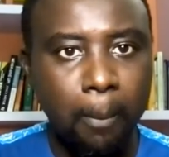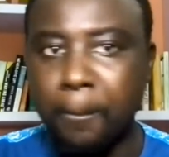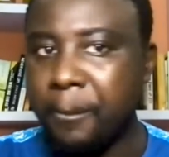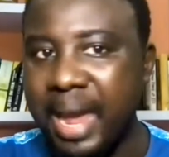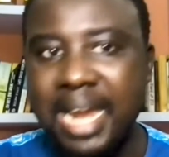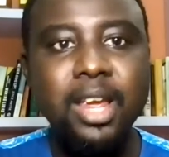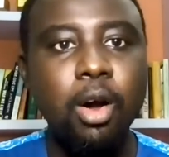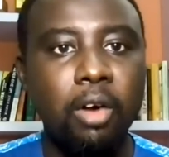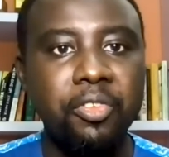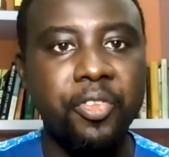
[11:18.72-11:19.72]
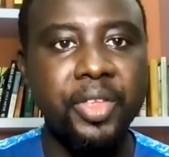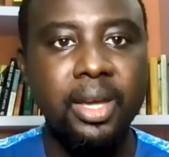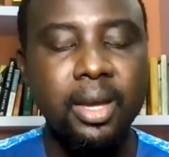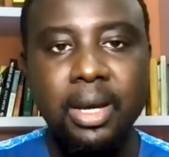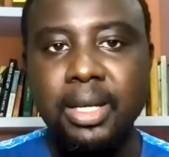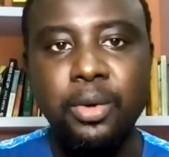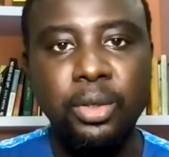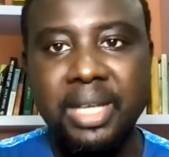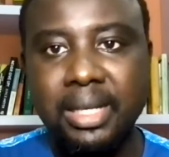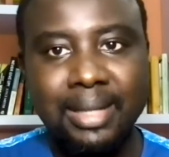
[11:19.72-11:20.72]
Many of the
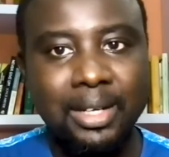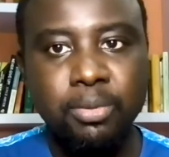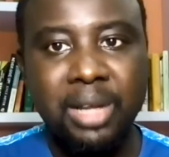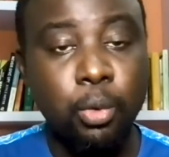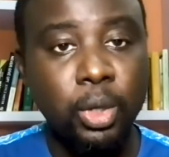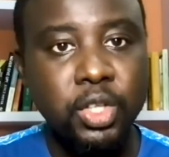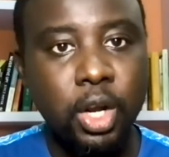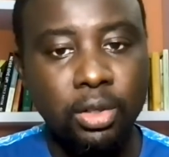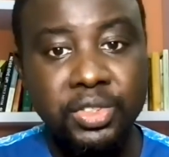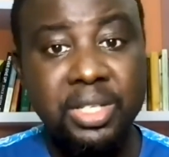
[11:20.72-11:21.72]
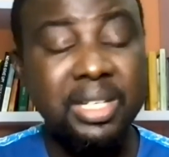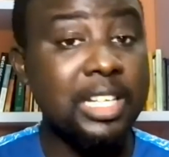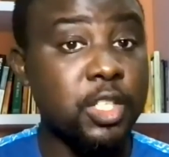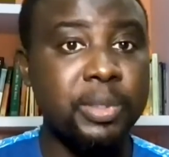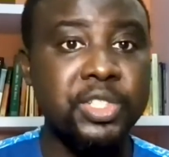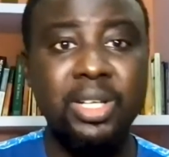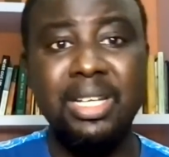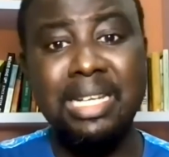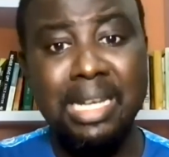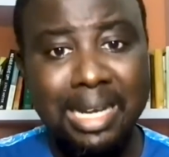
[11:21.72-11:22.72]
tech startups across the continent,
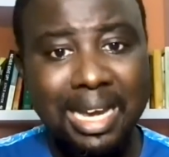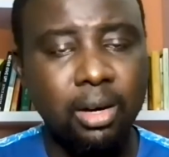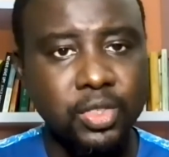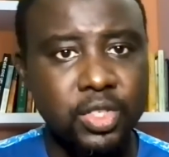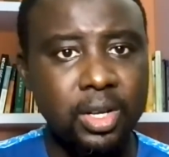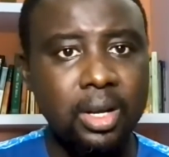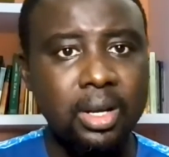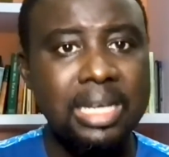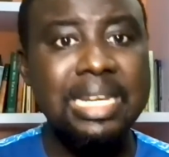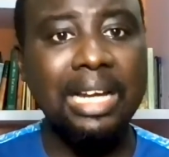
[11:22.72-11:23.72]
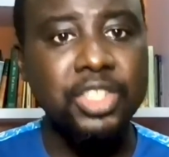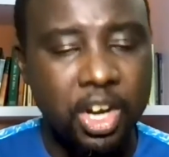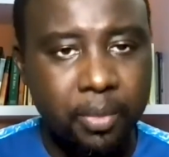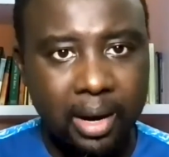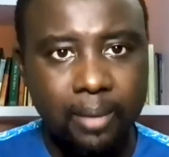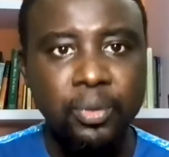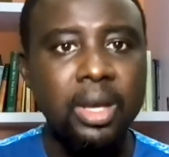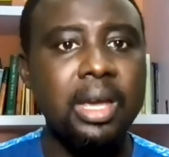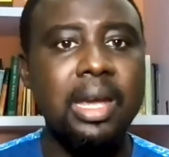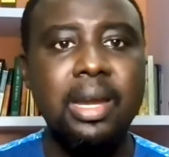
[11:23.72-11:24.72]
especially in Lagos, in Nigeria,
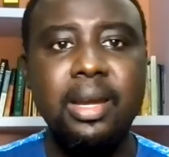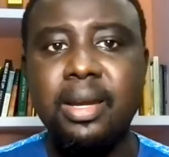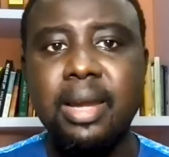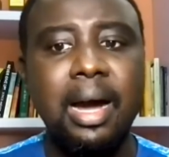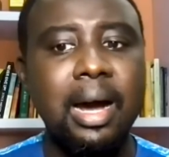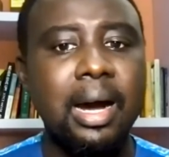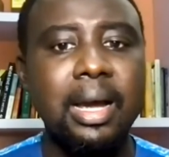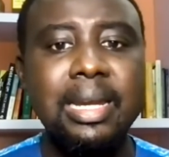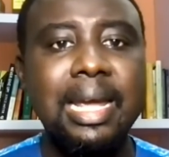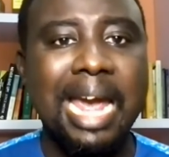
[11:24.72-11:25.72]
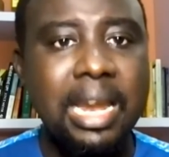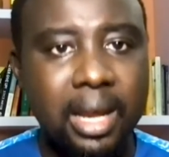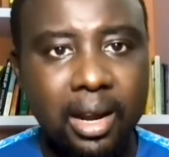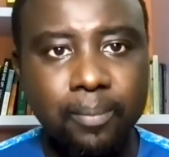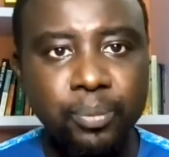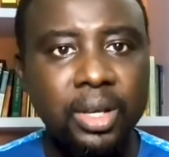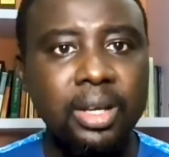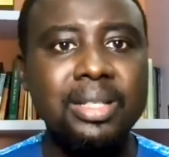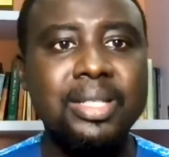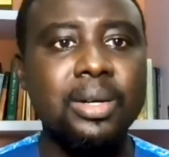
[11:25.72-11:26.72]
in Kenya,
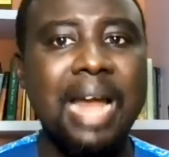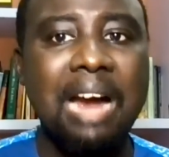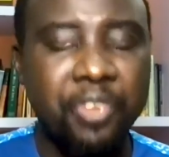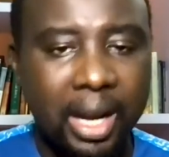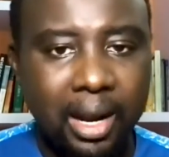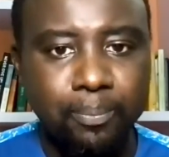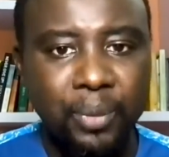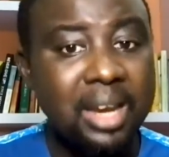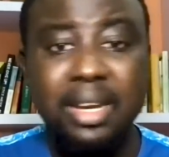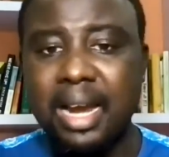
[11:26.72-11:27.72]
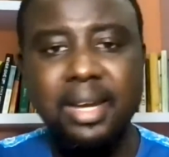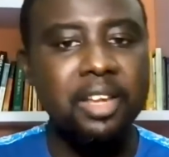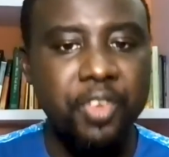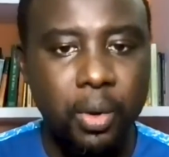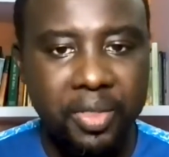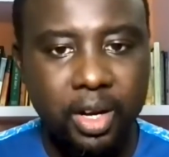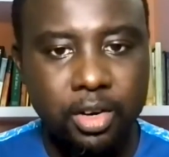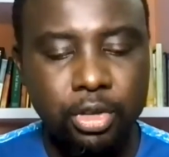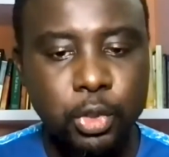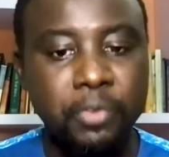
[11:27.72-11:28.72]
in South Africa, and in a few other
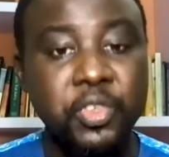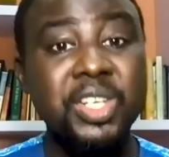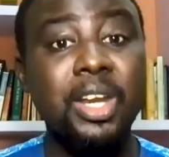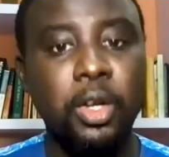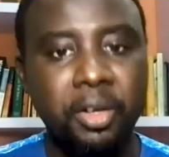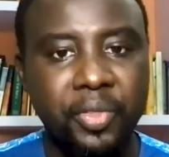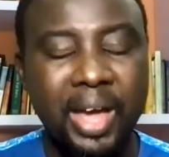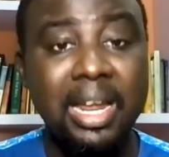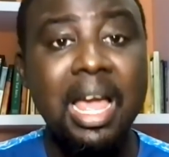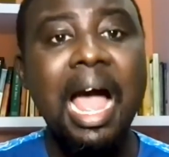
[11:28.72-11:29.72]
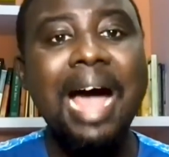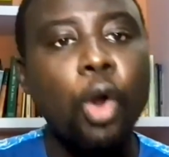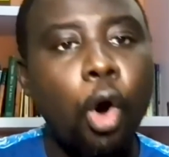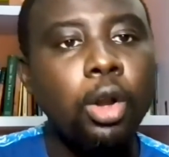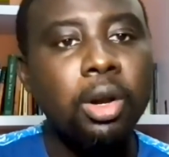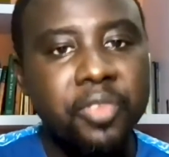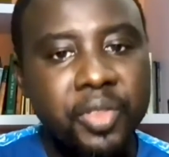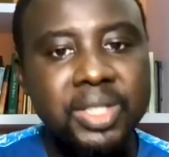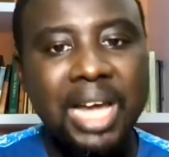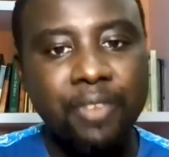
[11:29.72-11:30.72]
countries, you've seen a lot of that. And all of
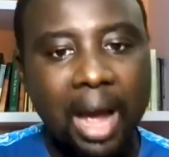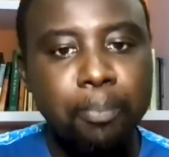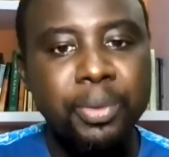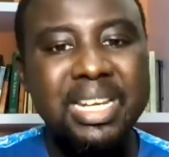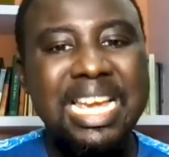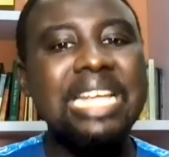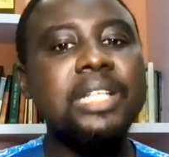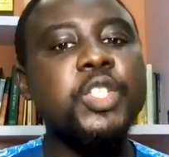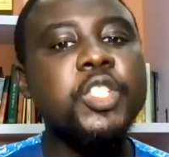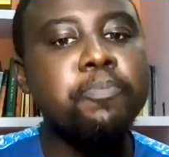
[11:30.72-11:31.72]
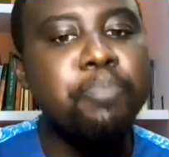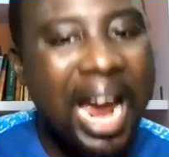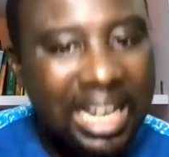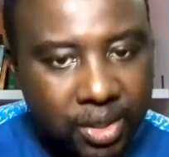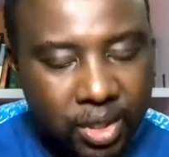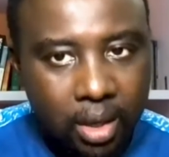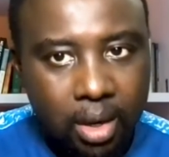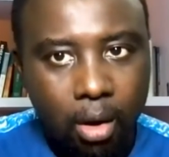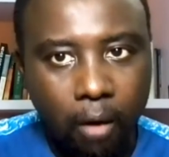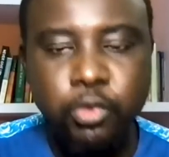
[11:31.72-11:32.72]
this have happened in spite
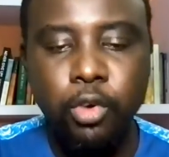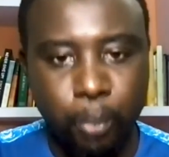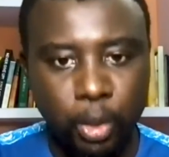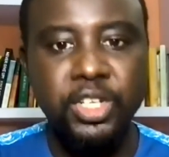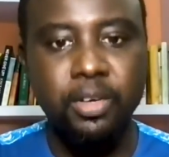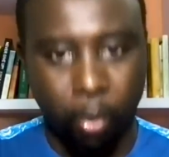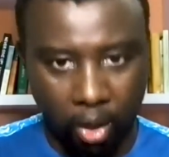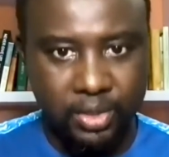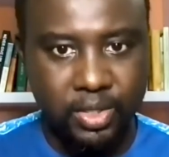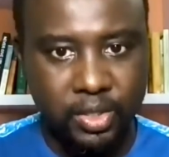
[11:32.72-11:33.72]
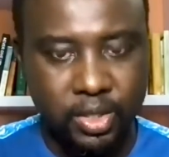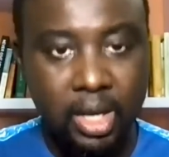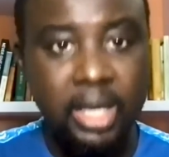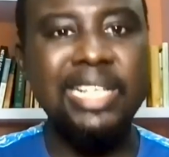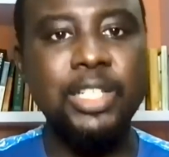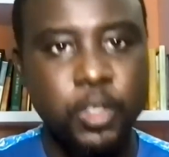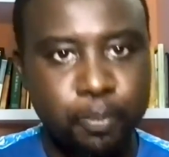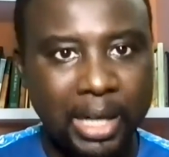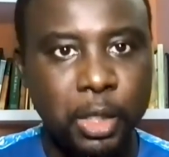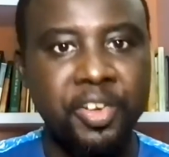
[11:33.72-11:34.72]
of supporting policies, in
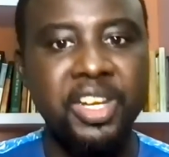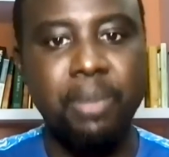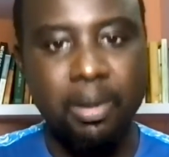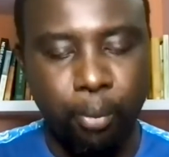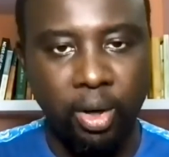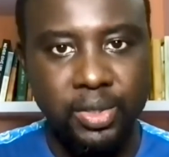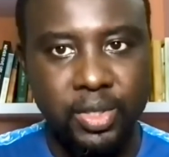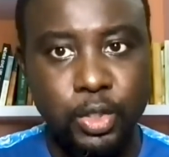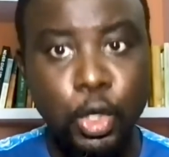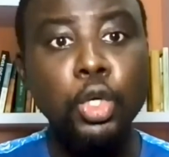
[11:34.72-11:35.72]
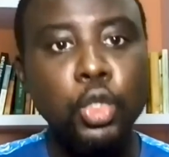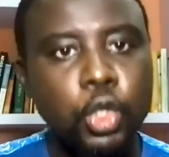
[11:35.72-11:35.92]
spite of enabling policies.